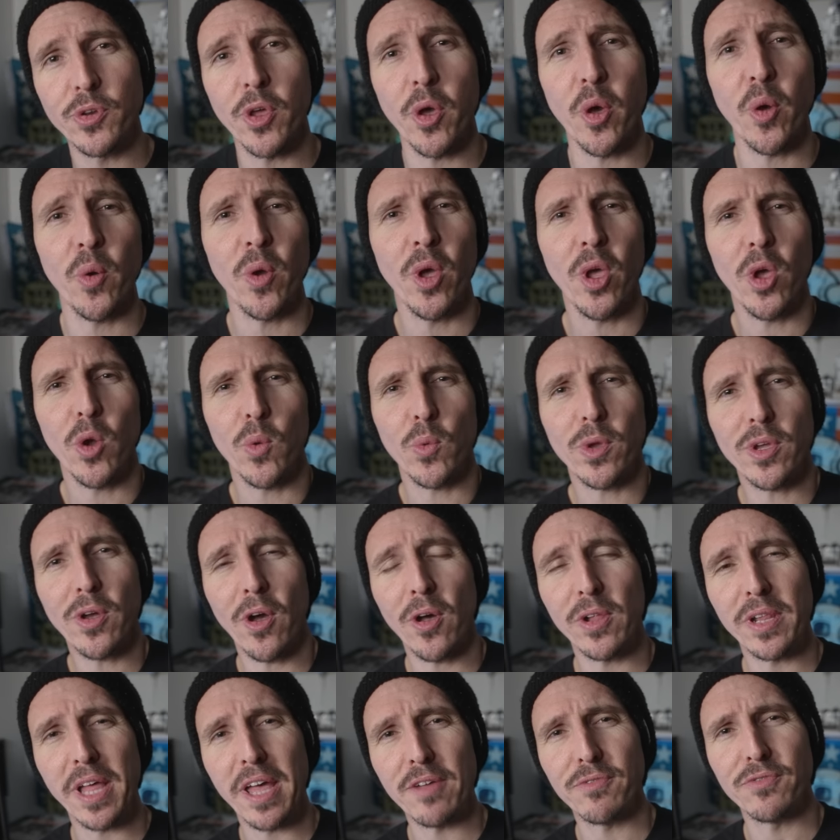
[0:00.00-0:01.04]
you know, we
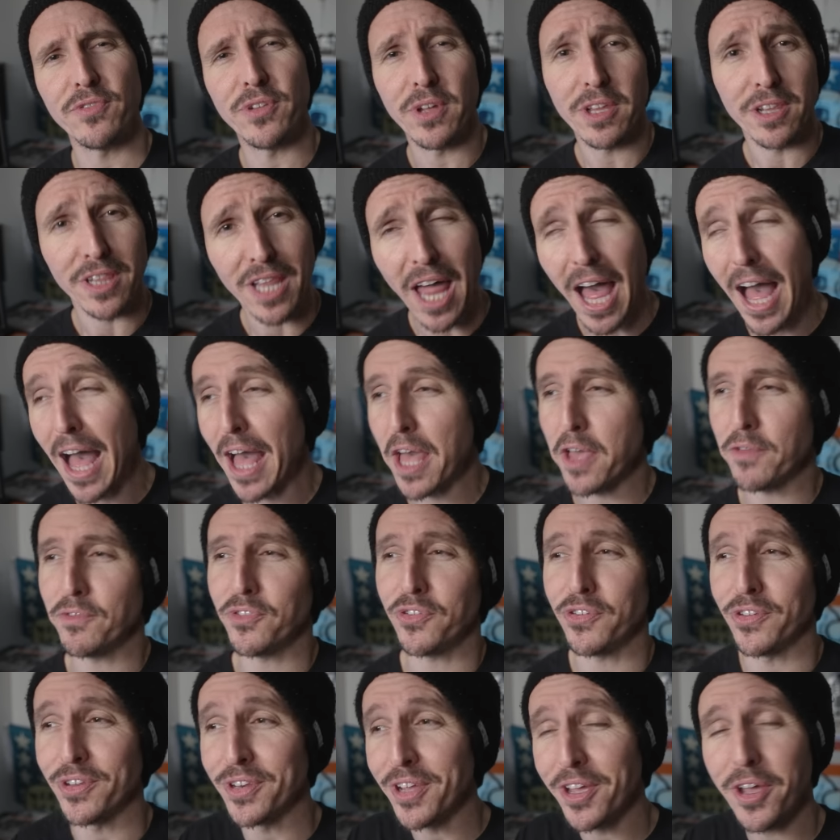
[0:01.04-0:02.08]
all have
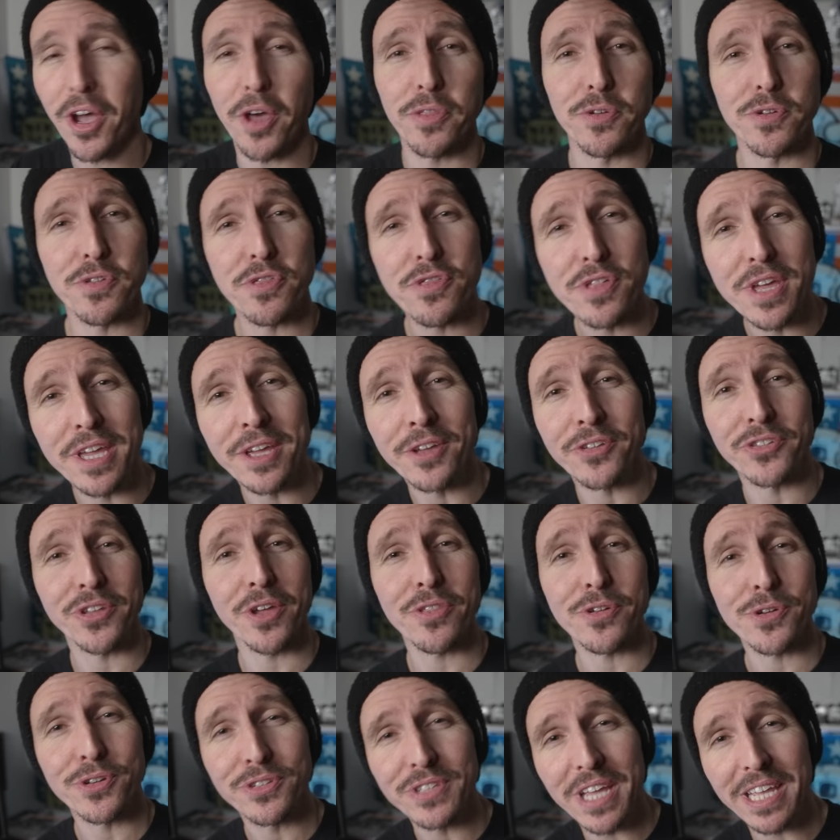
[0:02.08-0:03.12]
lives and other
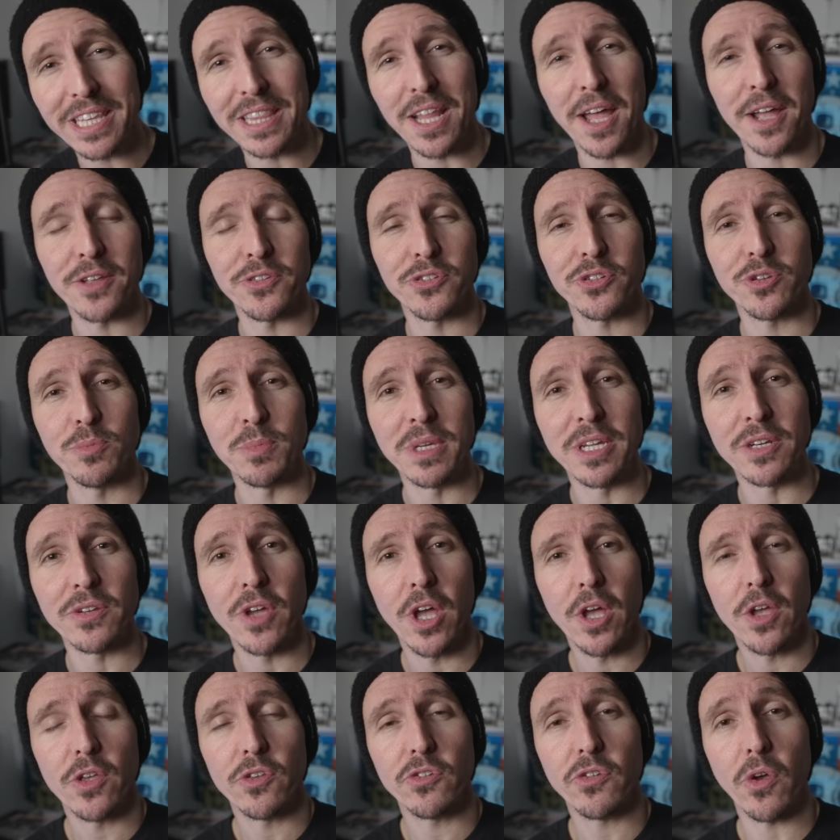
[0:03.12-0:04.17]
things, other deadlines to
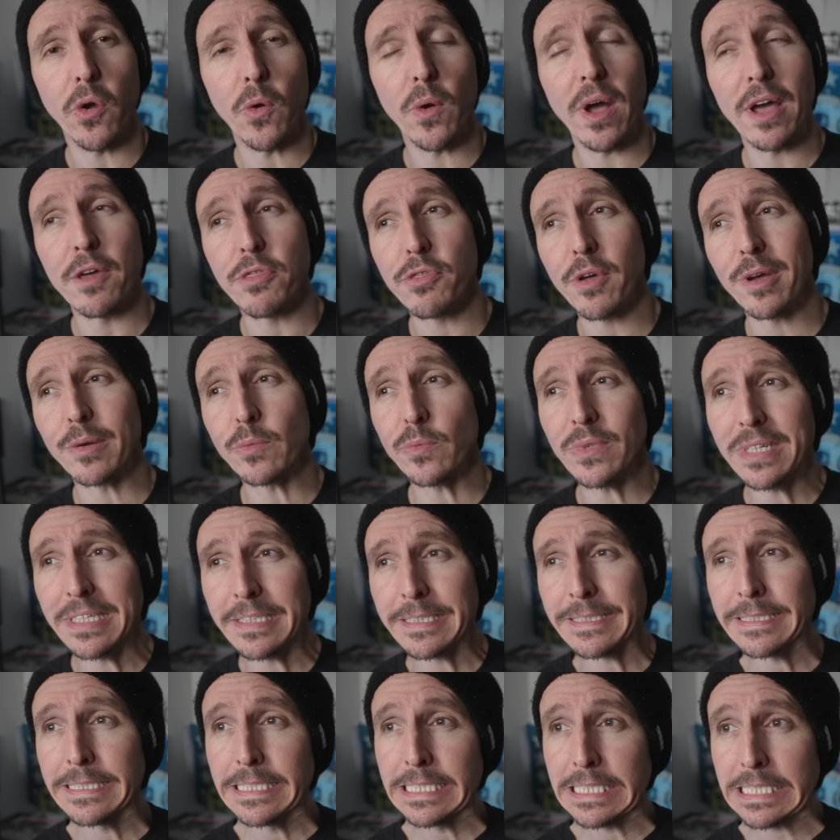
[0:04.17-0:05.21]
meet, so I thought,
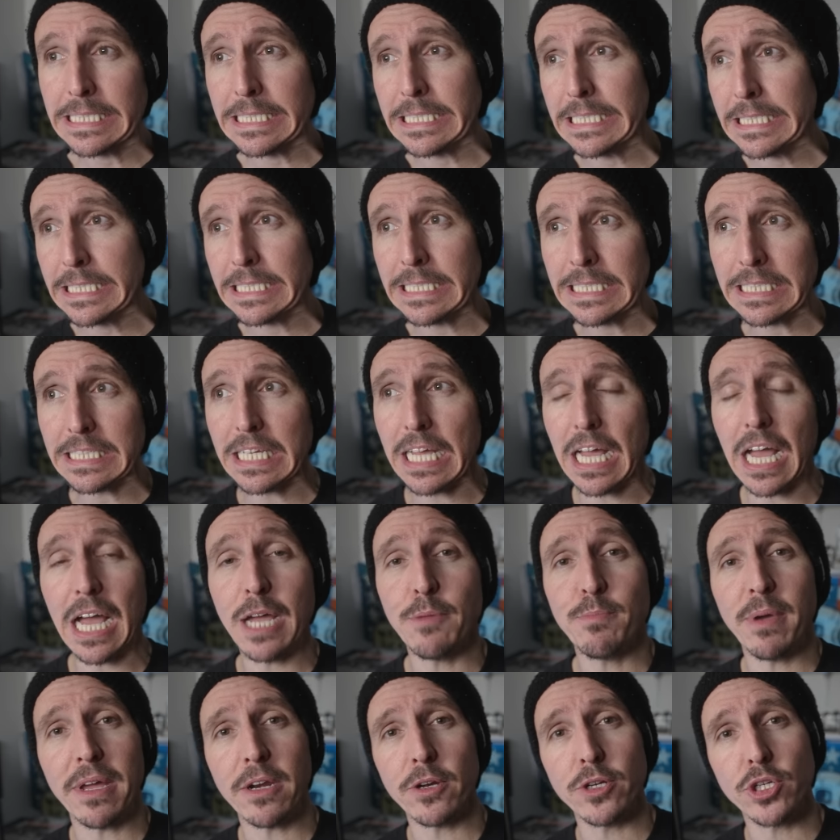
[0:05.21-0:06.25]
well, eh,
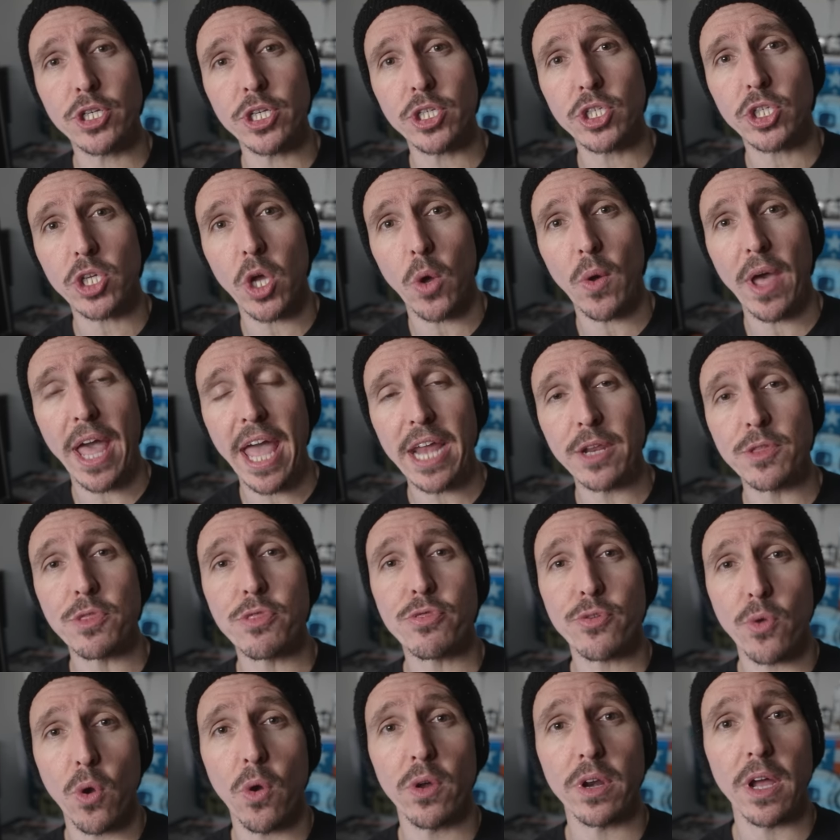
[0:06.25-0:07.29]
I better just go ahead
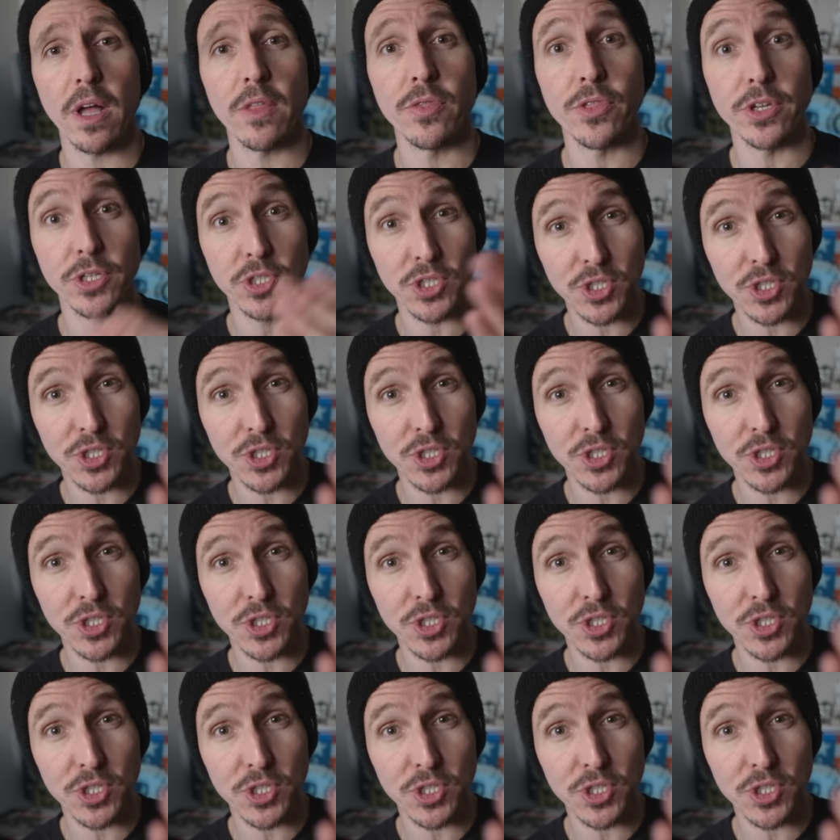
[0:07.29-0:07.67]
and throw it on